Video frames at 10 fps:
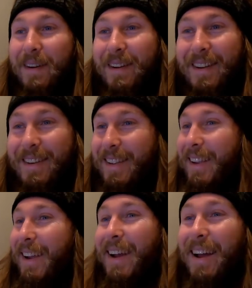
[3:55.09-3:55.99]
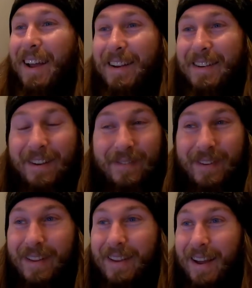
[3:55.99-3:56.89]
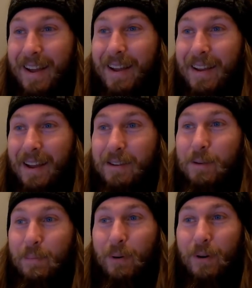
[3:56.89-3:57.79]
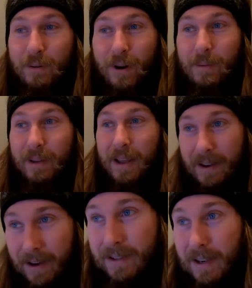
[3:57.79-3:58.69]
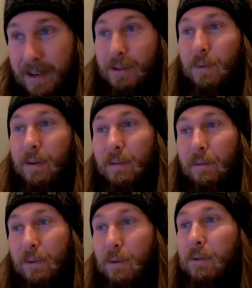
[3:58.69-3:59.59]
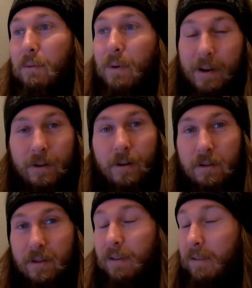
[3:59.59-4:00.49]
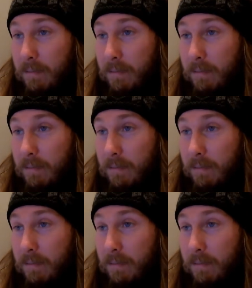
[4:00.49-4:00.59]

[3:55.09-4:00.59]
But I definitely support Robert Eggers, and he's one of the few directors,